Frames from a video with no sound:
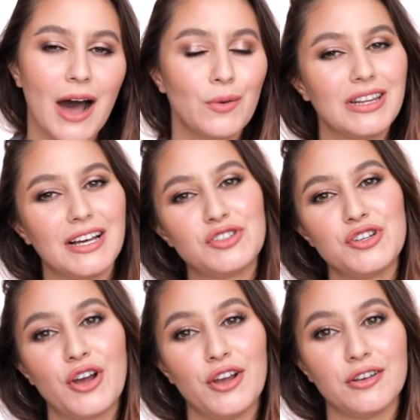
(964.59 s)
I would love
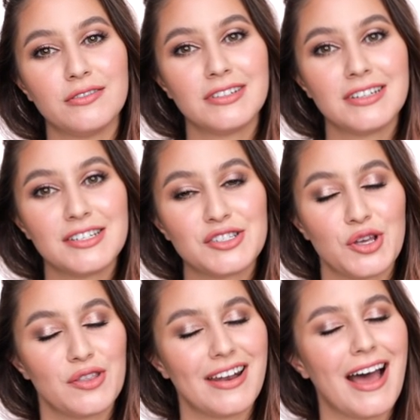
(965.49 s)
to know
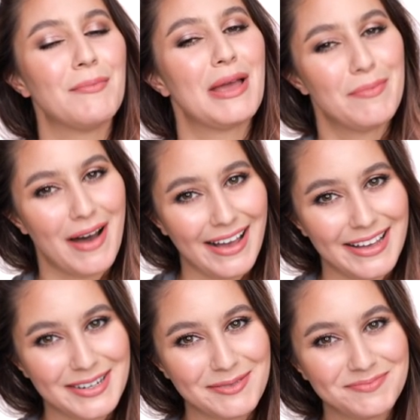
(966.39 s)
so that I may buy
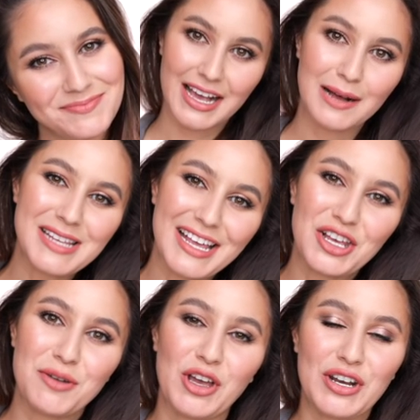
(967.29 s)
it. Come say
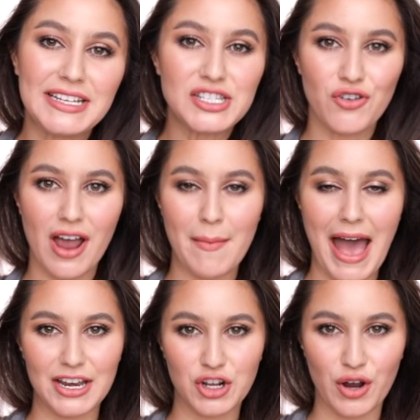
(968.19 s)
hello to me on Instagram
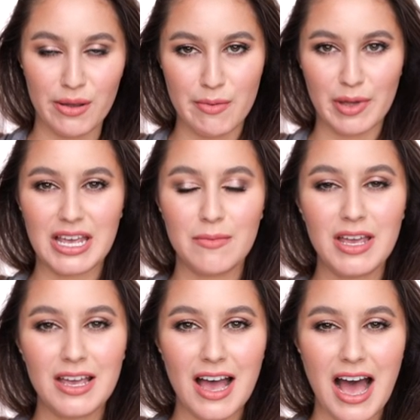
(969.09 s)
at Karima
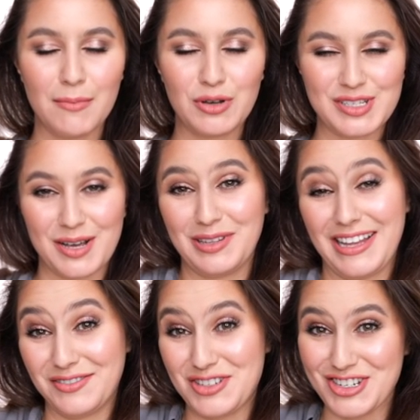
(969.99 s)
McKimmie because I would
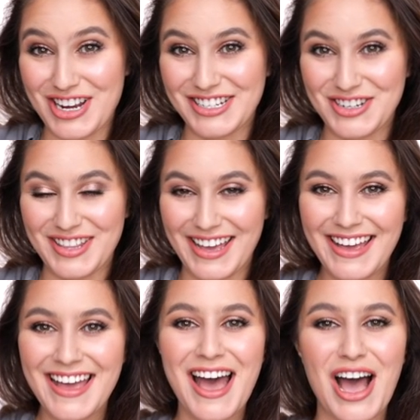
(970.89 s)
love to chat to you
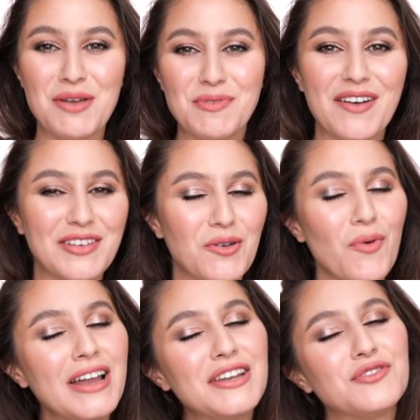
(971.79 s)
there. I hope you're having a
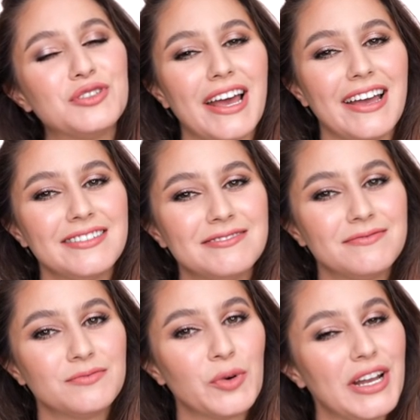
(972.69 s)
wonderful day,
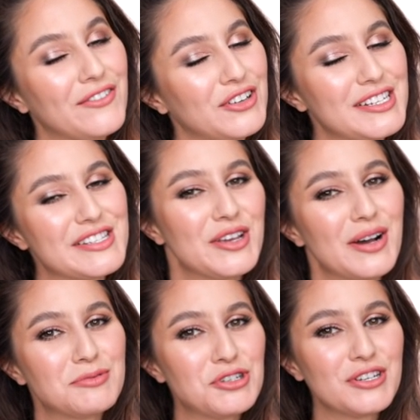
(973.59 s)
whatever it is that
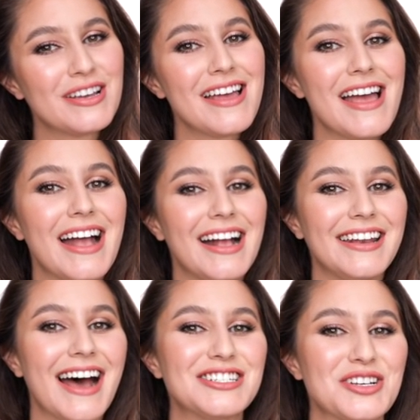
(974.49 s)
you're up to,
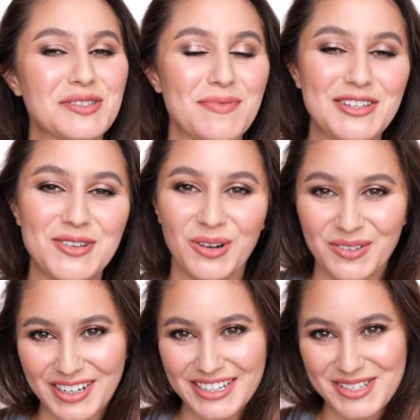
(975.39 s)
and I shall speak to you all
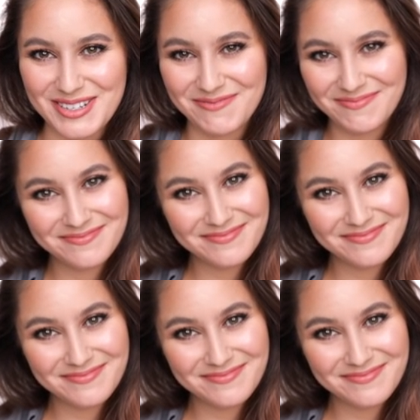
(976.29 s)
very soon.